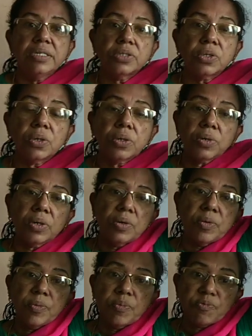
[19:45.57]
so
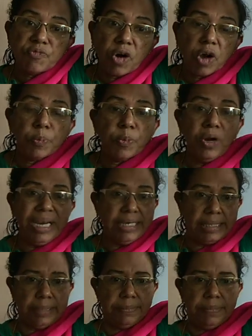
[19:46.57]
for
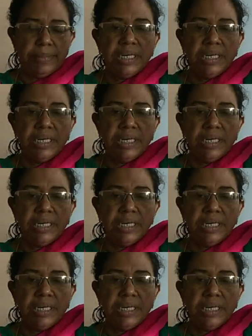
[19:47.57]
pulling them,